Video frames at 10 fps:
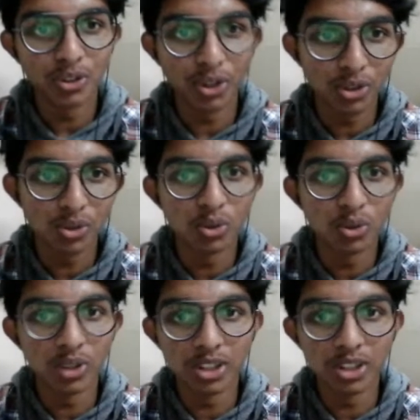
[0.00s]
to look
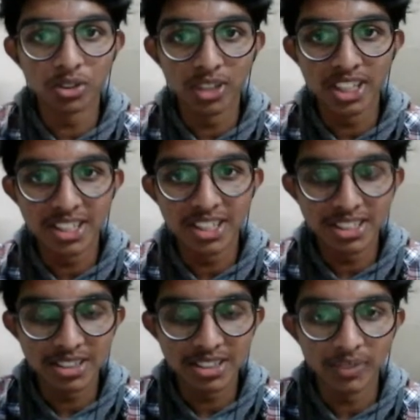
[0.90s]
into inheritance in
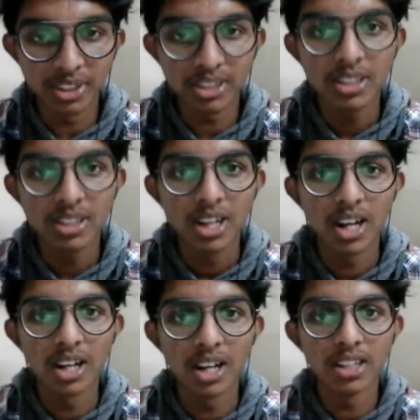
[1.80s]
Python.
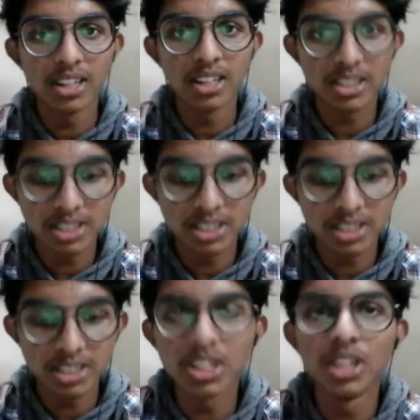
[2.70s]
Inheritance is
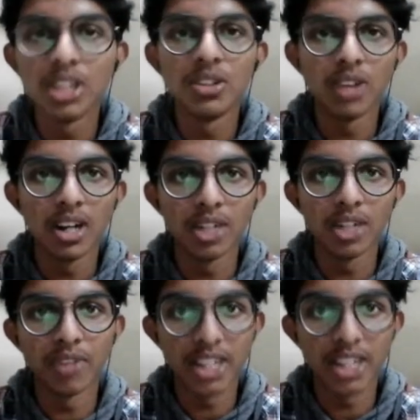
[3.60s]
basically
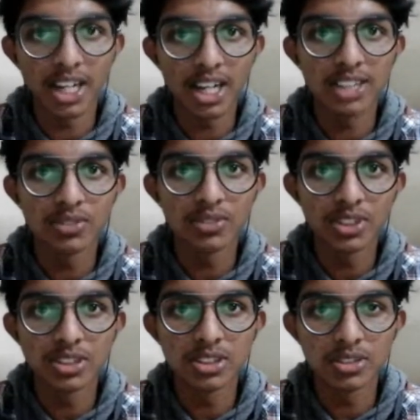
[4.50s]
defining a class which
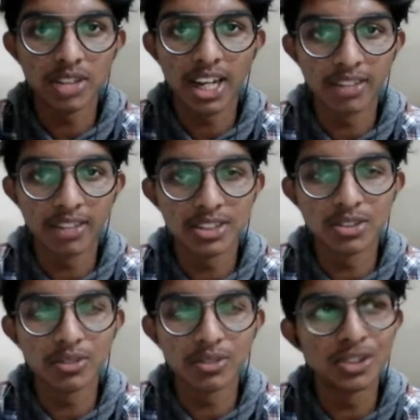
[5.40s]
is
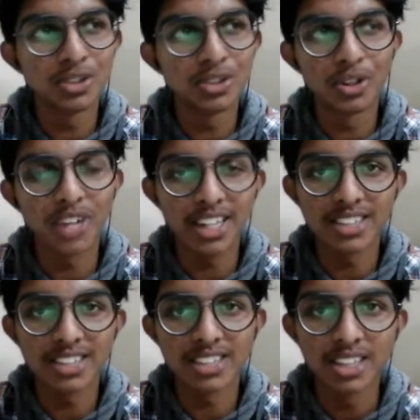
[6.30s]
going to act as
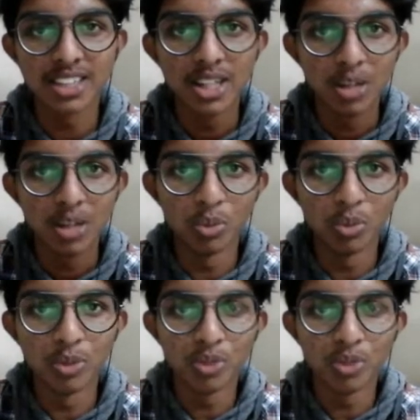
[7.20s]
a blueprint
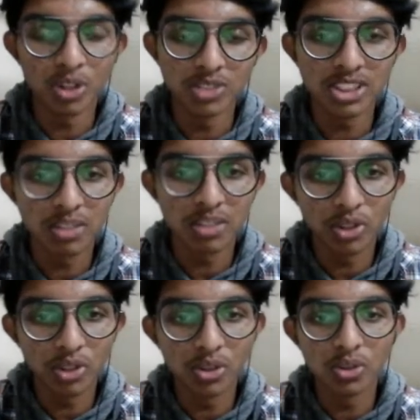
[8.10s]
for objects, and we are going
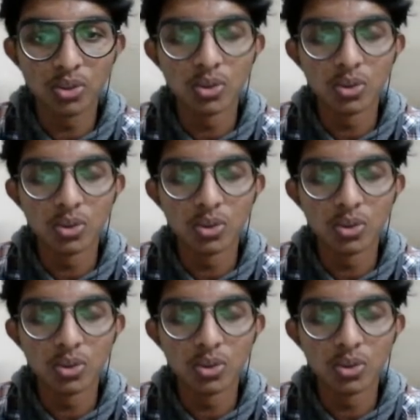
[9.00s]
to